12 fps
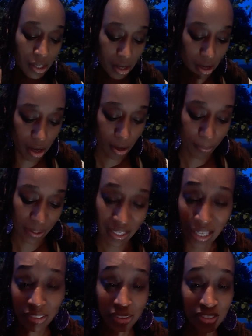And
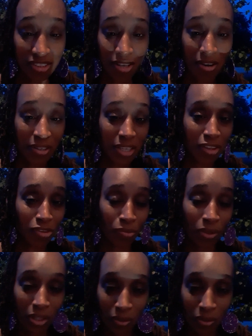not just starting at 3.